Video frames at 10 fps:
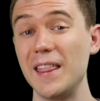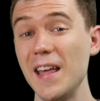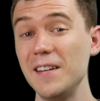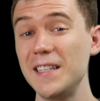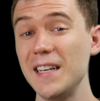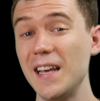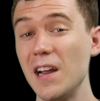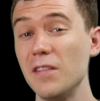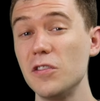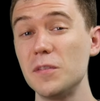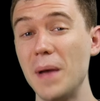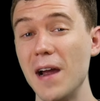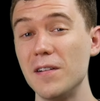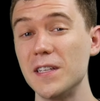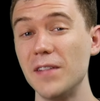That'll take care of those
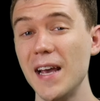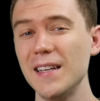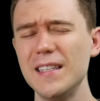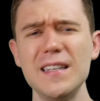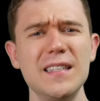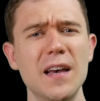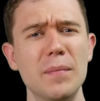powers of x's,